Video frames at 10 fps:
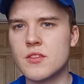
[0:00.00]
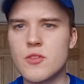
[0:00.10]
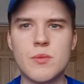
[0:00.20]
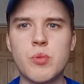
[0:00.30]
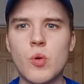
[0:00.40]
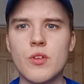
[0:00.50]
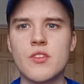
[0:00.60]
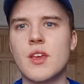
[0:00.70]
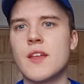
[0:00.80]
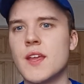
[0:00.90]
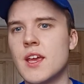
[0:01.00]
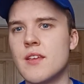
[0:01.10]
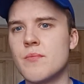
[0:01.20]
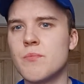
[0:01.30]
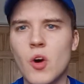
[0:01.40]
there's reports saying that
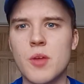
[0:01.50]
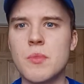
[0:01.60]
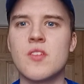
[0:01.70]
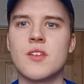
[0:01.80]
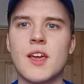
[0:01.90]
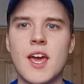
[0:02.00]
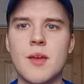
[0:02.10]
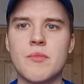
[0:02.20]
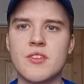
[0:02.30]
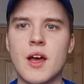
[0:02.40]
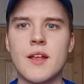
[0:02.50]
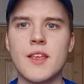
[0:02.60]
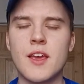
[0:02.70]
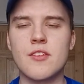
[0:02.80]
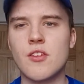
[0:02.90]
he might miss the game
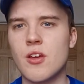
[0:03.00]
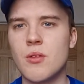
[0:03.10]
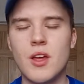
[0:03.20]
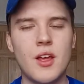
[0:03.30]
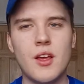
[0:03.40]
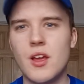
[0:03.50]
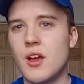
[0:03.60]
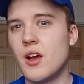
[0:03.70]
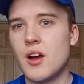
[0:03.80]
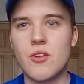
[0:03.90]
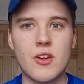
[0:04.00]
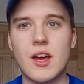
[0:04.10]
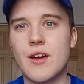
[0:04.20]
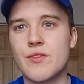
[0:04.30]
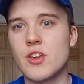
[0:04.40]
Saturday, so I'm going
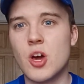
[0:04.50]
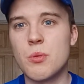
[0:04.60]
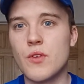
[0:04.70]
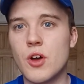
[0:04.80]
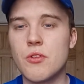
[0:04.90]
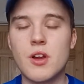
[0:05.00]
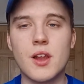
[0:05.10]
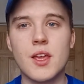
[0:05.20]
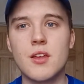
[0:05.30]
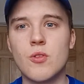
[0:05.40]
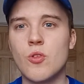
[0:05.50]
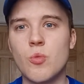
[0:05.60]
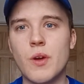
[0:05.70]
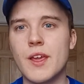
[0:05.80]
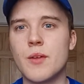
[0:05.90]
to have to go with Oakley
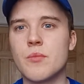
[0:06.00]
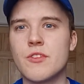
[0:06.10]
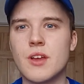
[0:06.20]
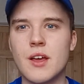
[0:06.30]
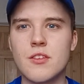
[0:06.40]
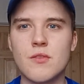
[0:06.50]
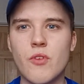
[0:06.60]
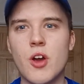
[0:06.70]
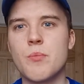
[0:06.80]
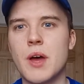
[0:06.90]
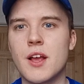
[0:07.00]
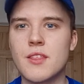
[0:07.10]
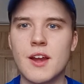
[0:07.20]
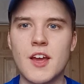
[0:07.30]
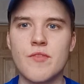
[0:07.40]
or Williams as the right back.
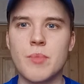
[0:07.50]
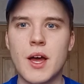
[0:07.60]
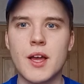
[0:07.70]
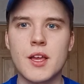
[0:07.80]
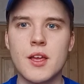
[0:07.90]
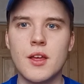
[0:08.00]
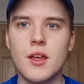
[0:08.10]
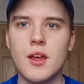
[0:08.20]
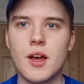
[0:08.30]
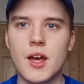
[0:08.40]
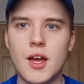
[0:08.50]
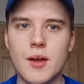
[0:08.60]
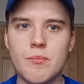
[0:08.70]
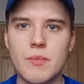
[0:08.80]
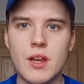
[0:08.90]
The left back,
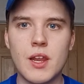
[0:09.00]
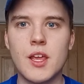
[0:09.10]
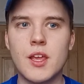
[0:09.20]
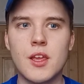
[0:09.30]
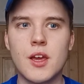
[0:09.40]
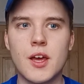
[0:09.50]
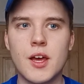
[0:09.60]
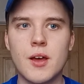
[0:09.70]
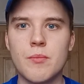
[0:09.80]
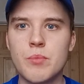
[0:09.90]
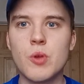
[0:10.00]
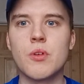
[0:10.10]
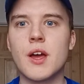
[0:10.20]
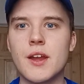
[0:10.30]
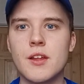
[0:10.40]
Lee
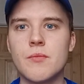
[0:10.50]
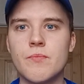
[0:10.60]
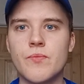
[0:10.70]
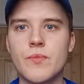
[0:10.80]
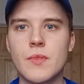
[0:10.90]
Buchanan.